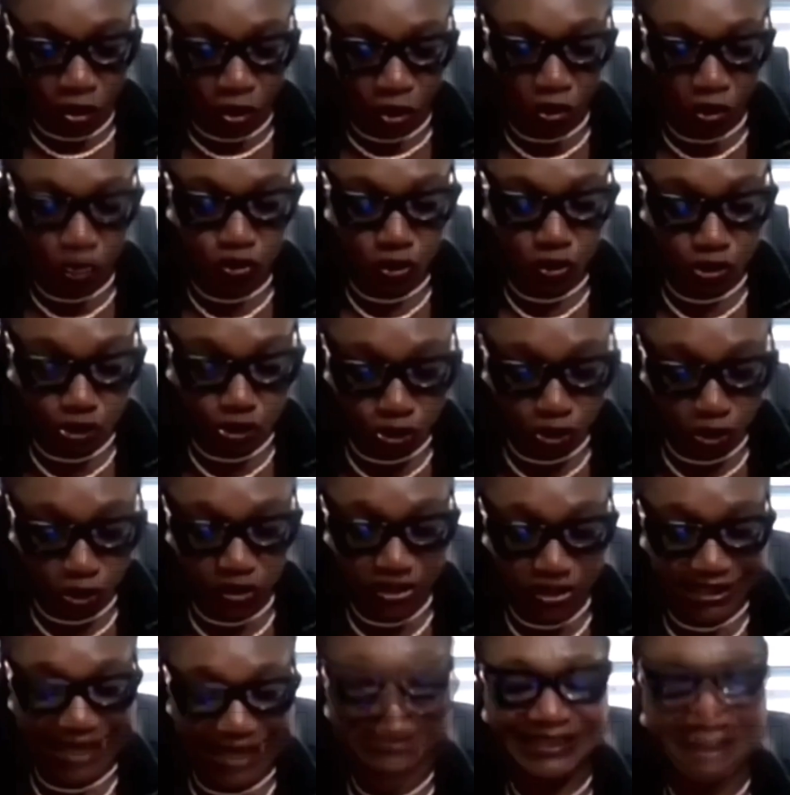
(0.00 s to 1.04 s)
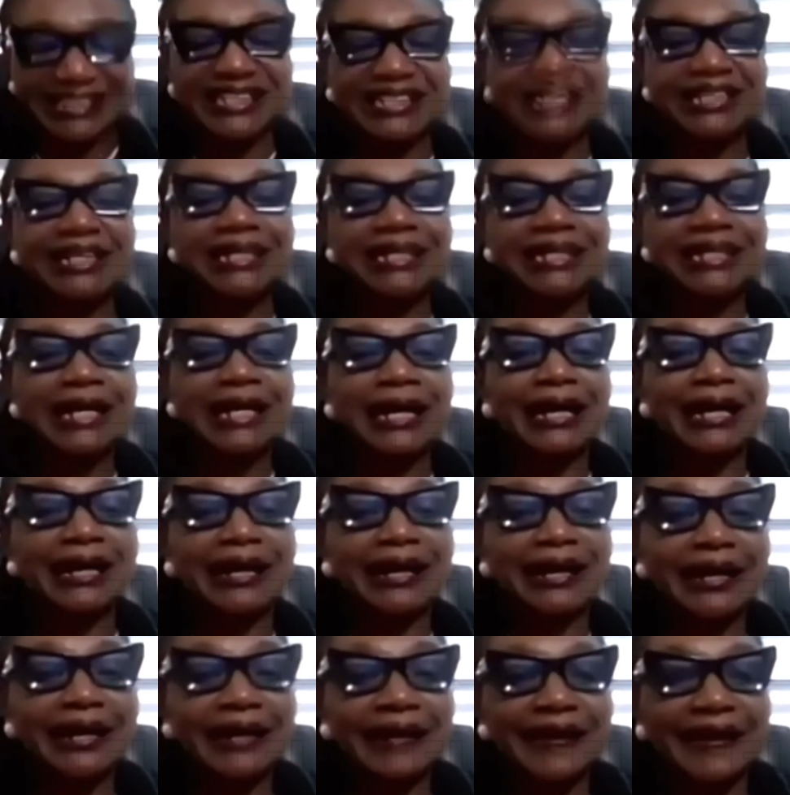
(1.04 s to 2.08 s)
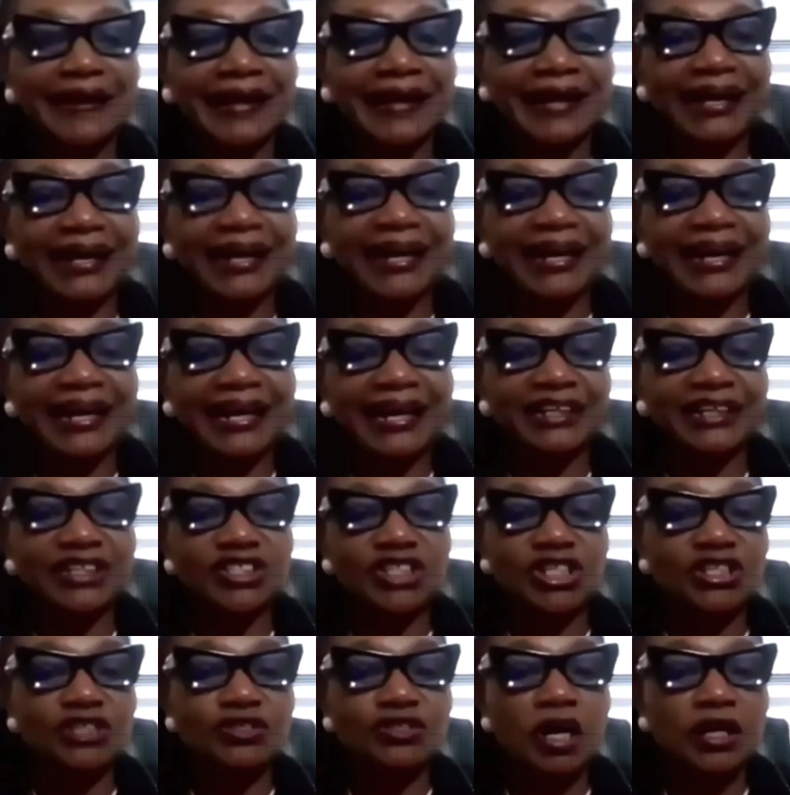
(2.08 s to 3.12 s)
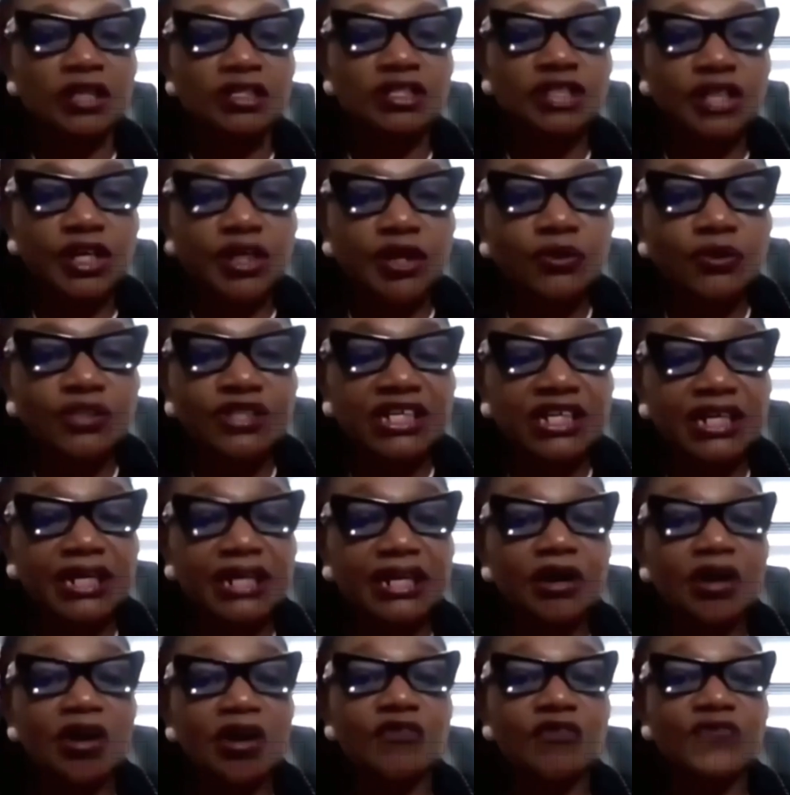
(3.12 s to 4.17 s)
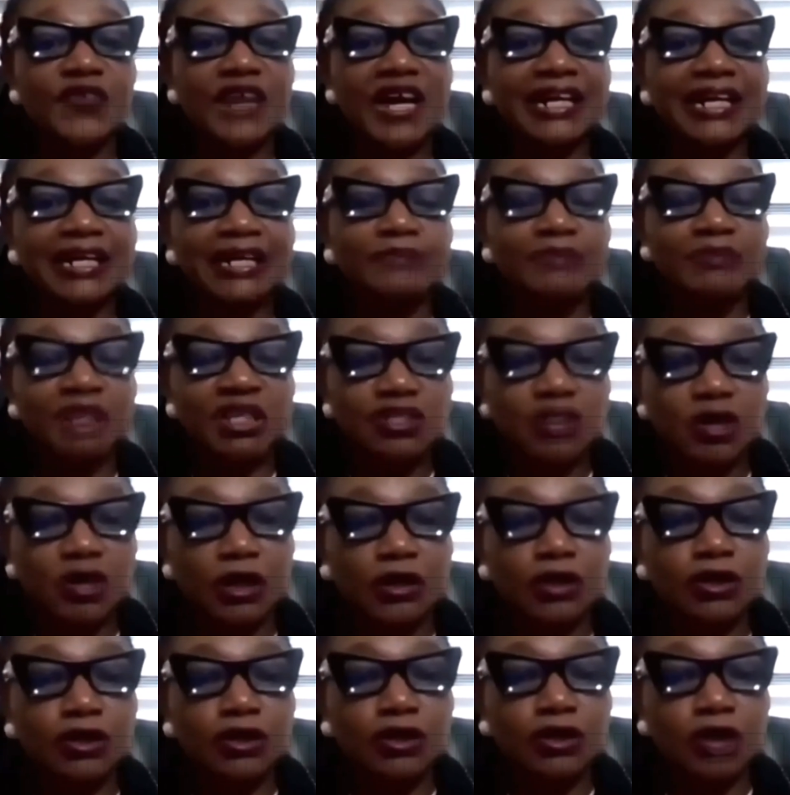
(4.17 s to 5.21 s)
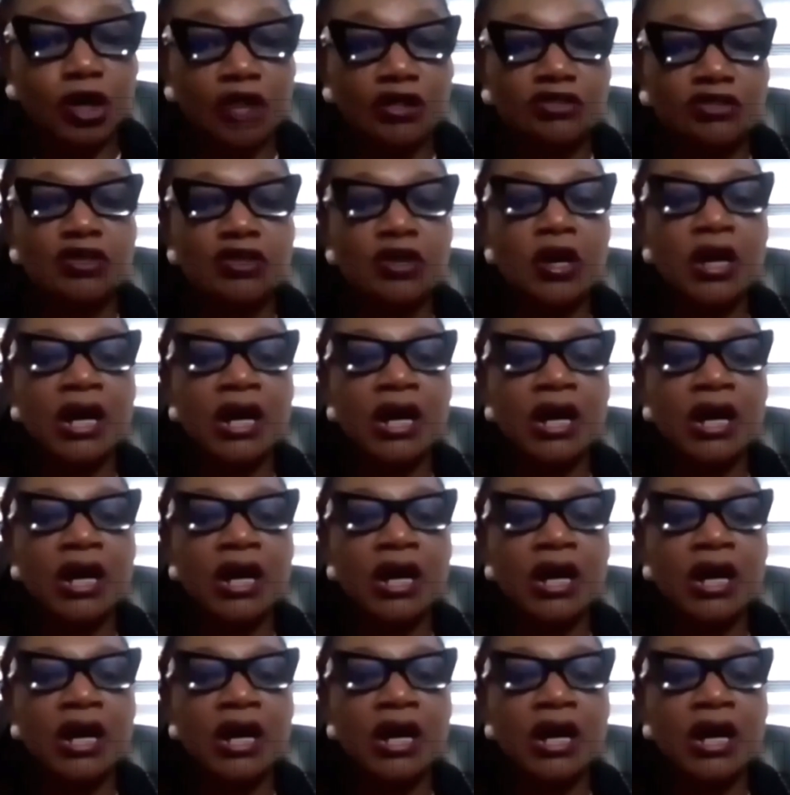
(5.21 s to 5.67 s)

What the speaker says: also shows that she's not guilty of any misconduct,